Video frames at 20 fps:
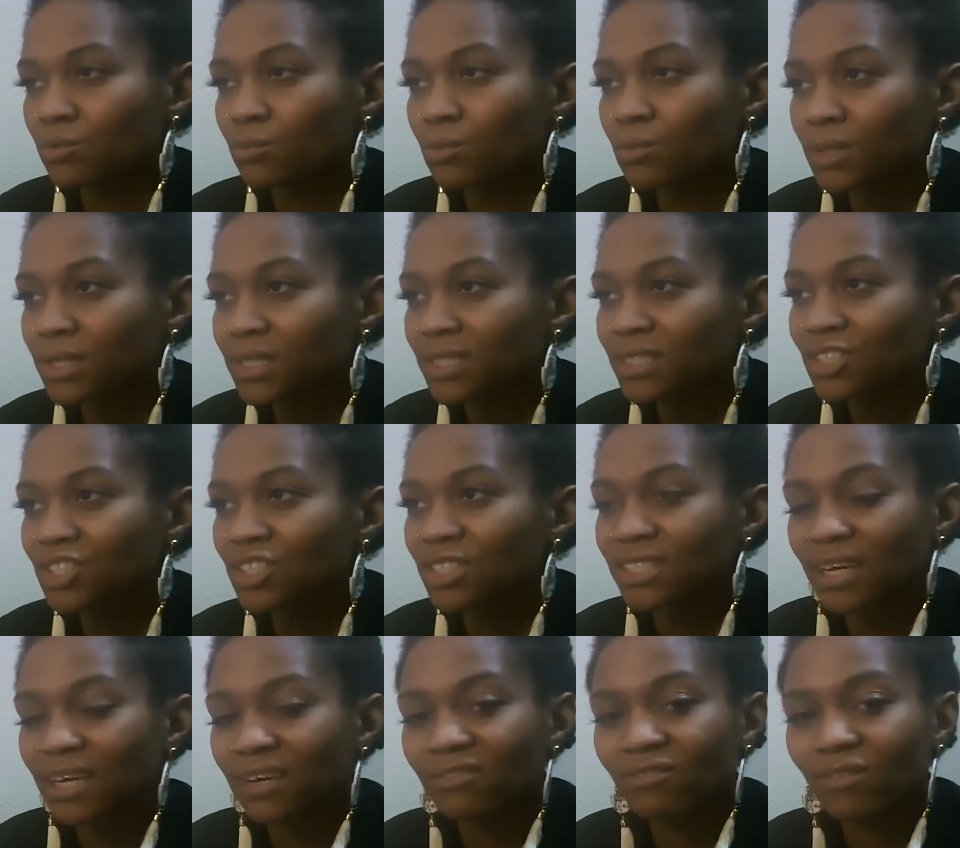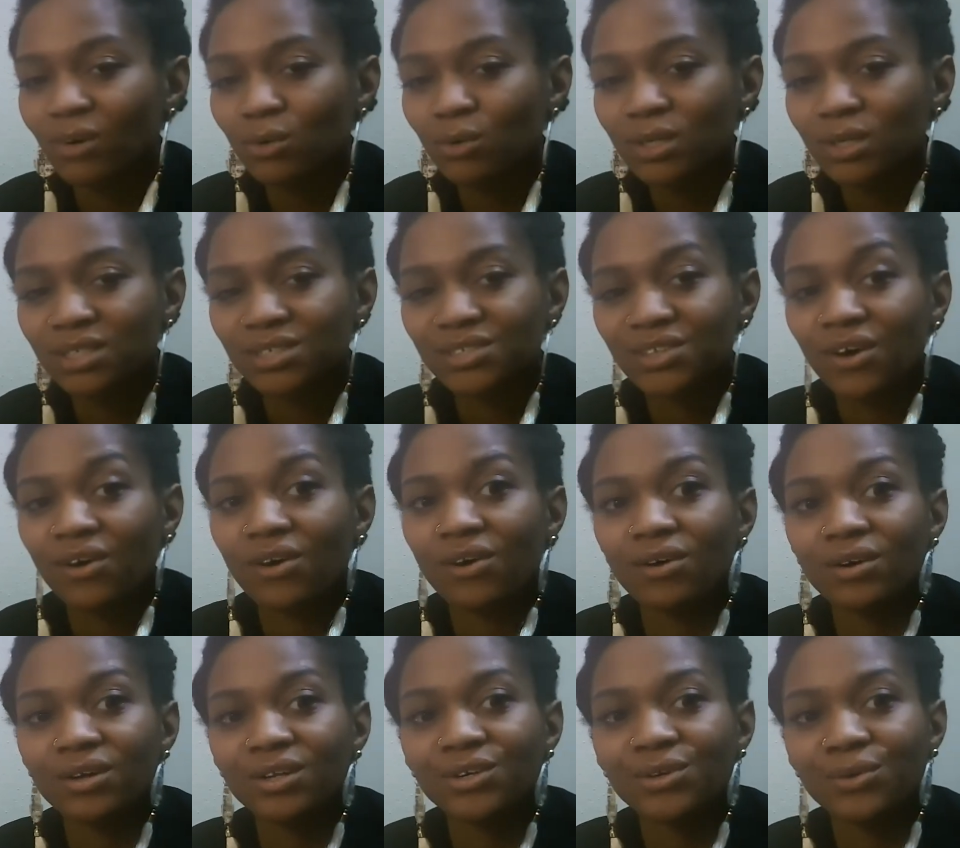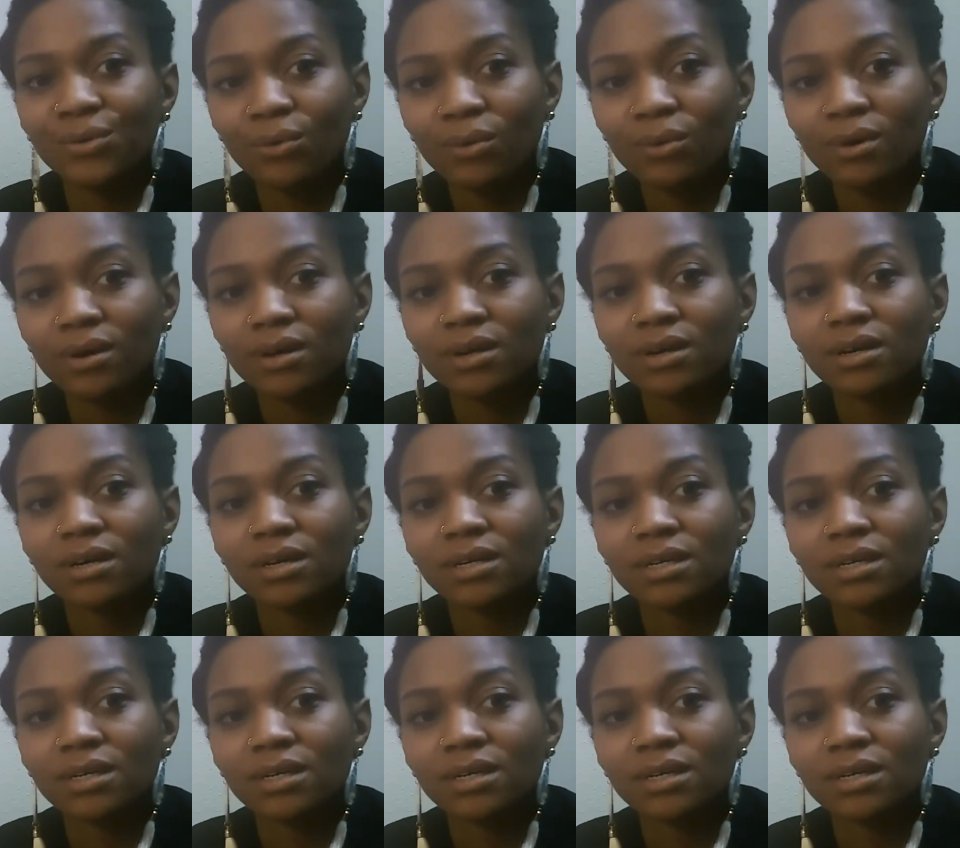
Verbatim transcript: really just stay focused on your